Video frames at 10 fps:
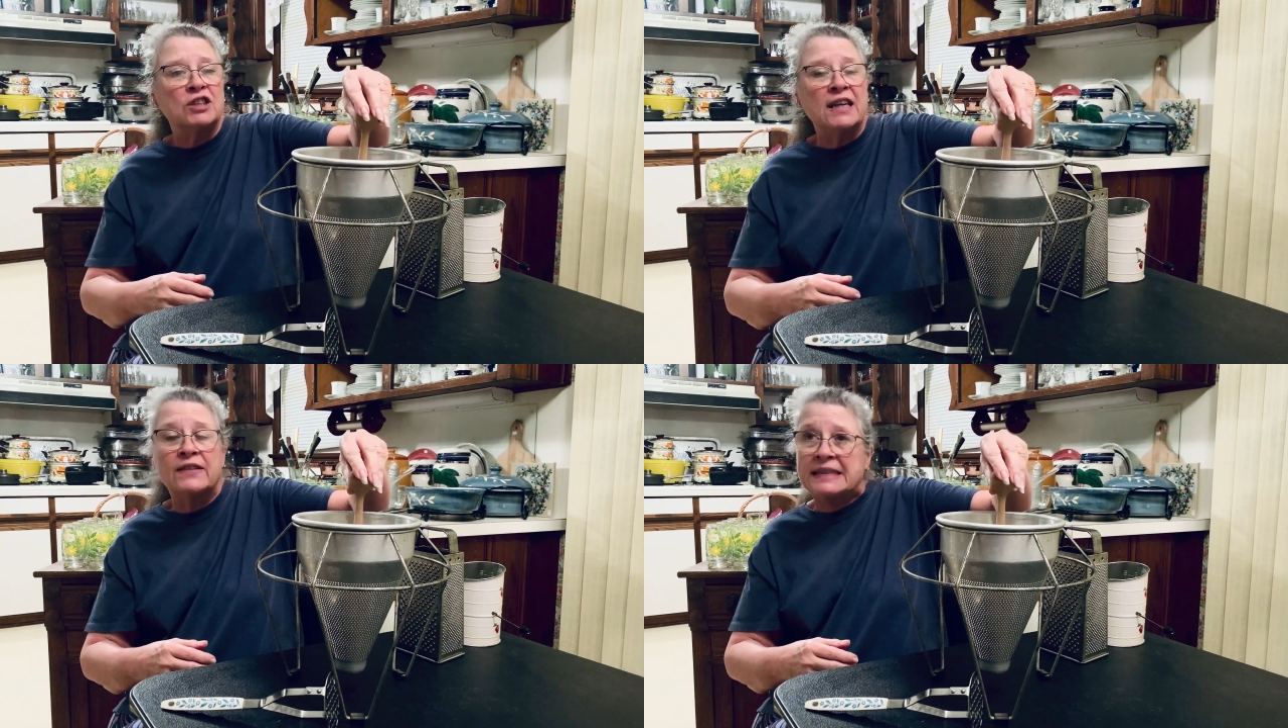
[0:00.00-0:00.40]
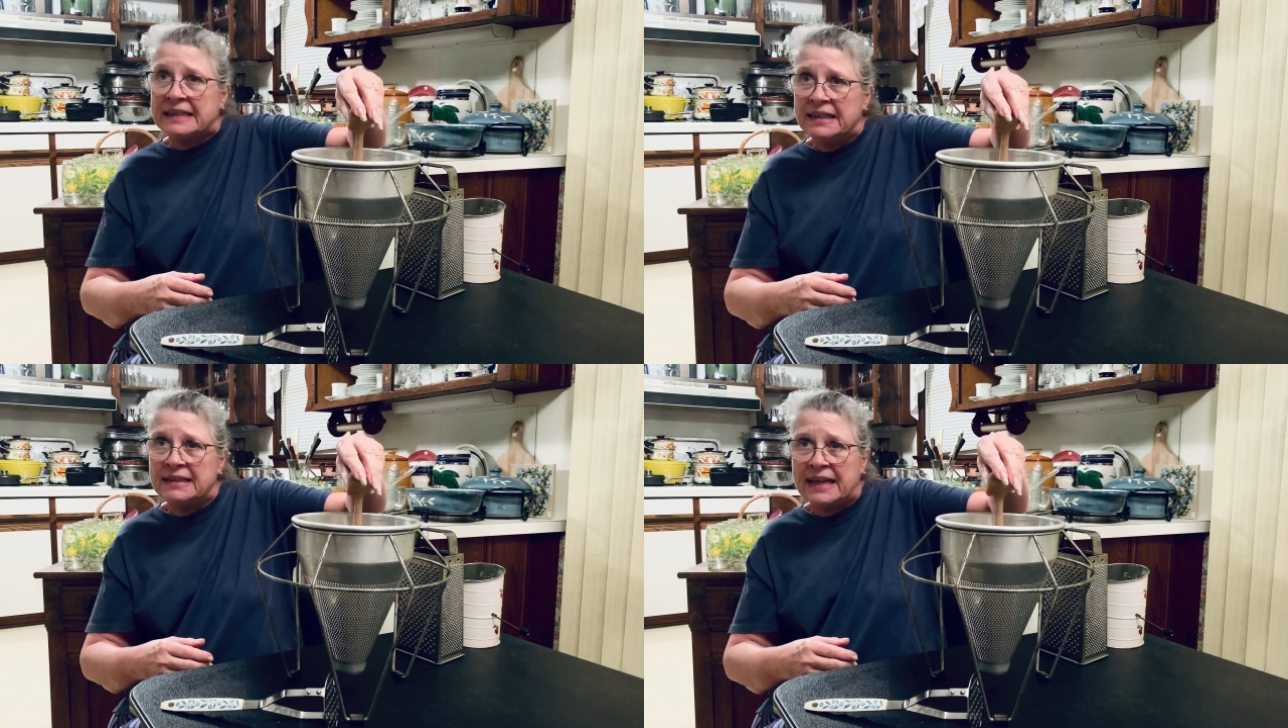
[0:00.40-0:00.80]
to get the
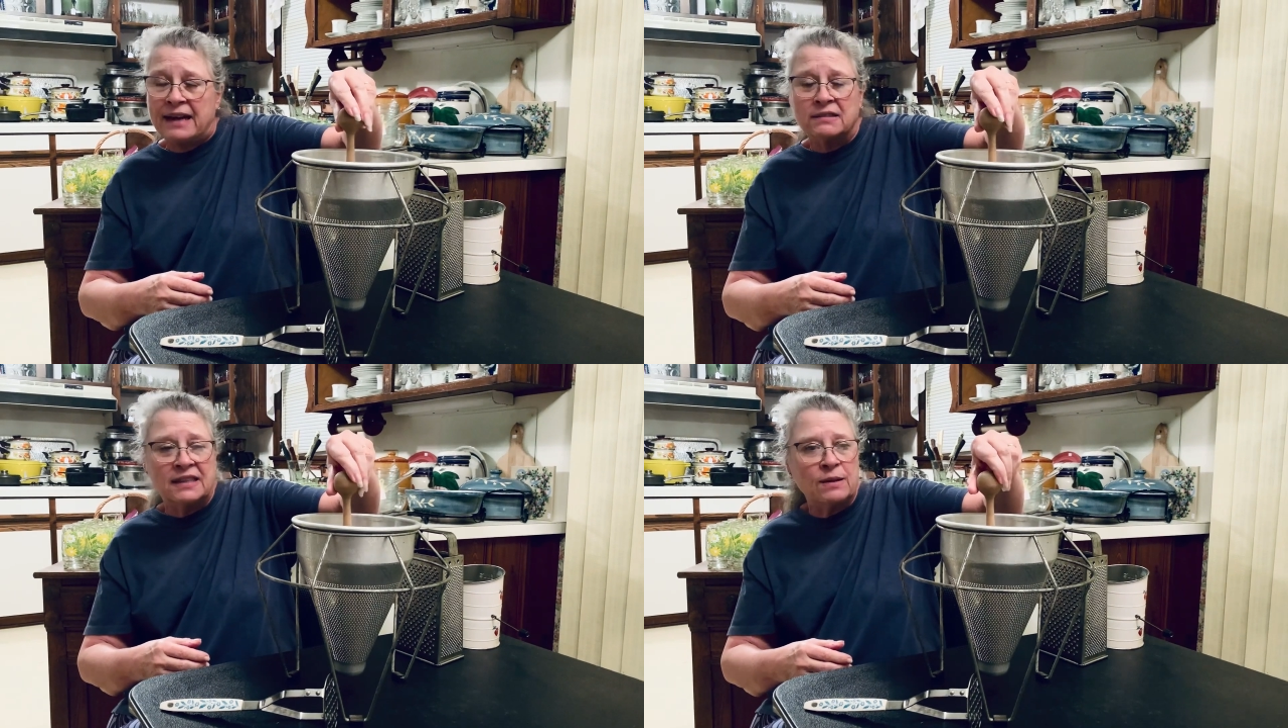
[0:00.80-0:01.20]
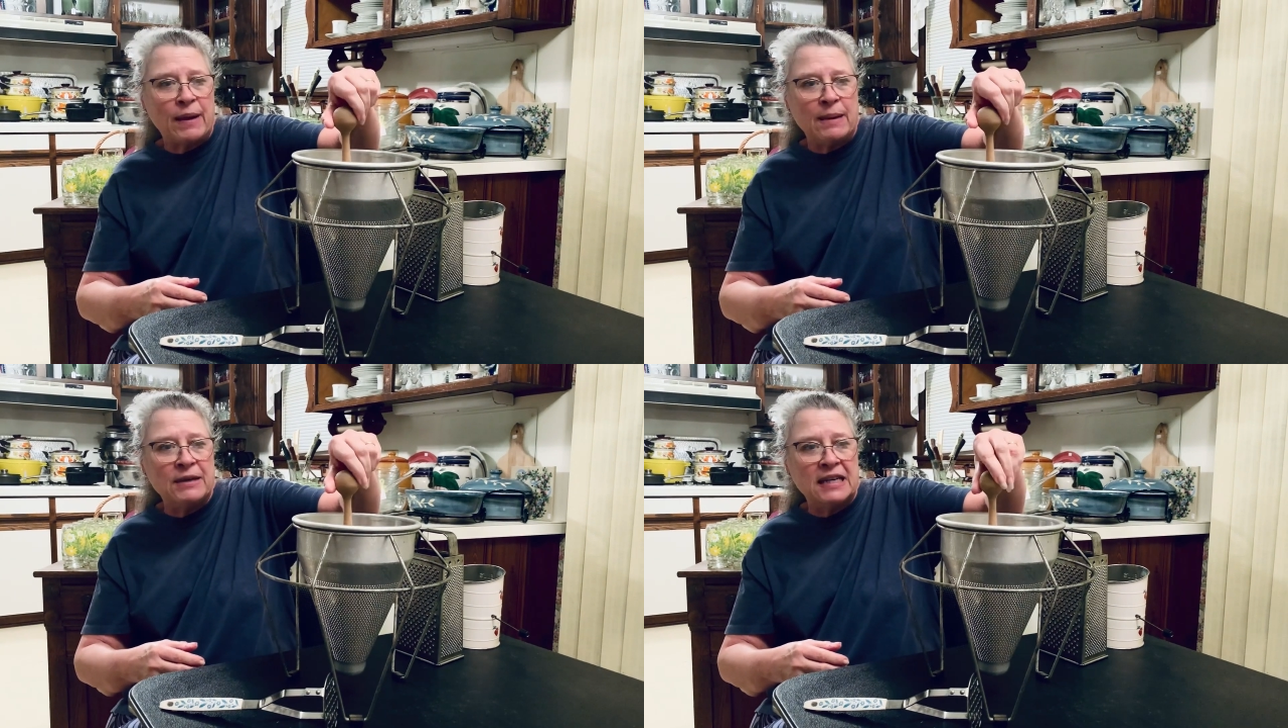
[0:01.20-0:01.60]
seeds out so the
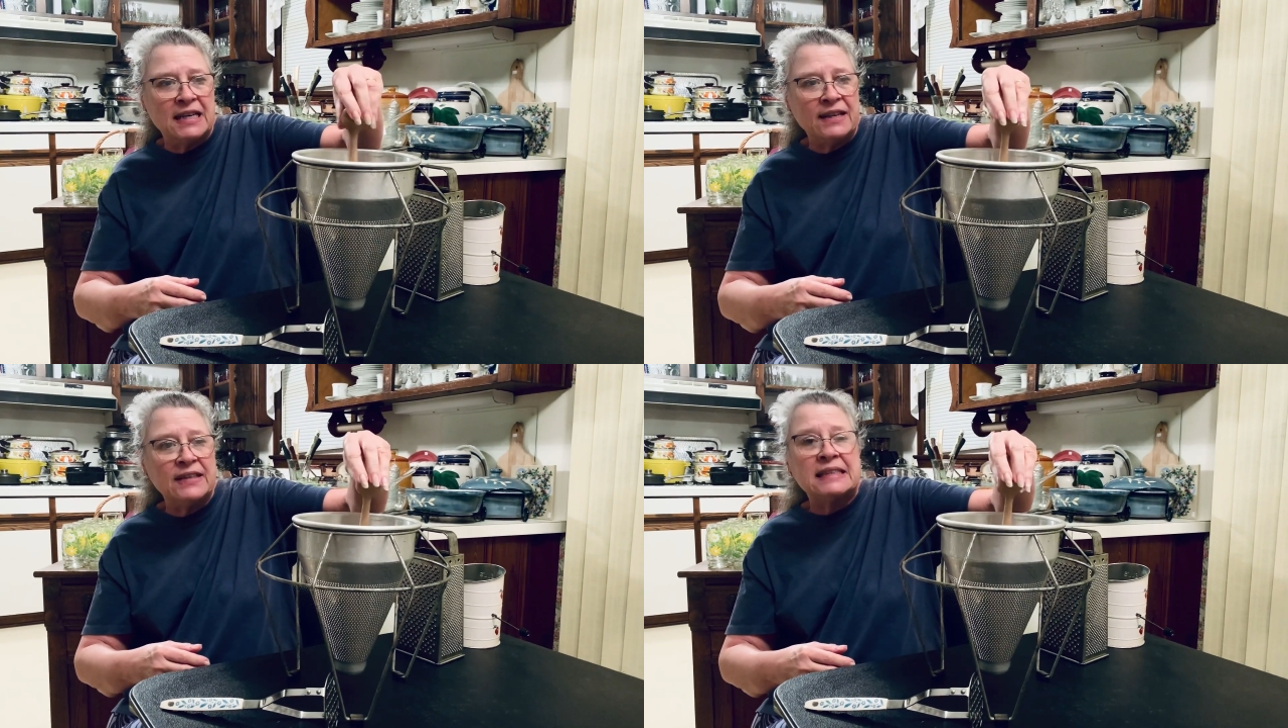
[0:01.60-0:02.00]
baby didn't eat the